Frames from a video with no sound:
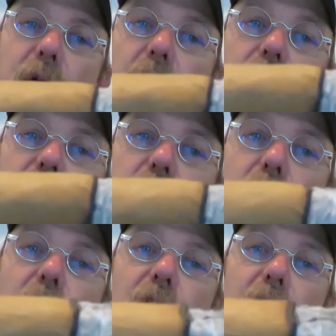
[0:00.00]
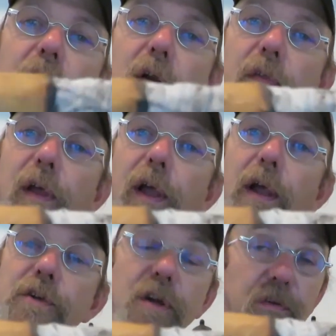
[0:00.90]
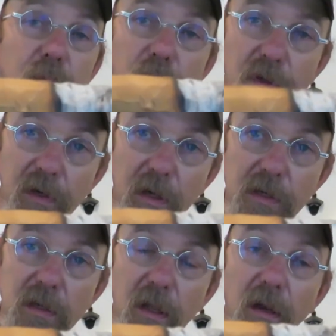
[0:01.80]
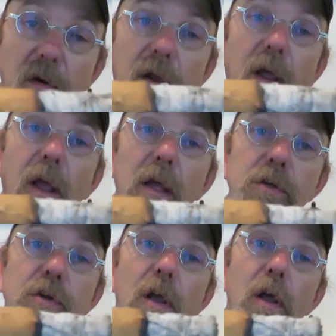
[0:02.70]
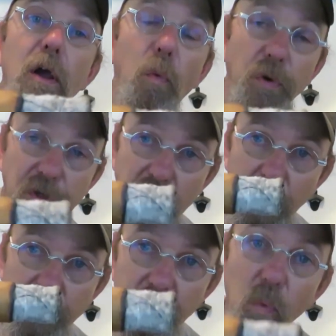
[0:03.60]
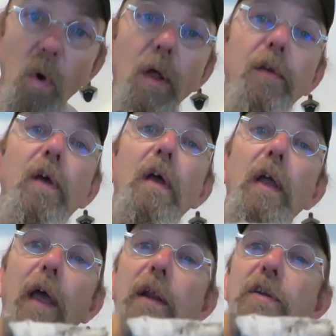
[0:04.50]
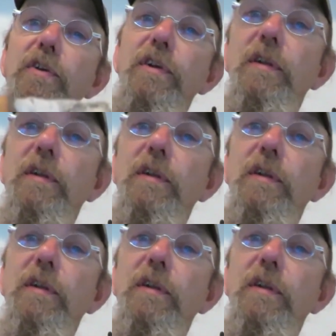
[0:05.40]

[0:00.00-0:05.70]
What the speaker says: It's just burning even, and the ash is a really nice light gray ash, which is what you want, and it's just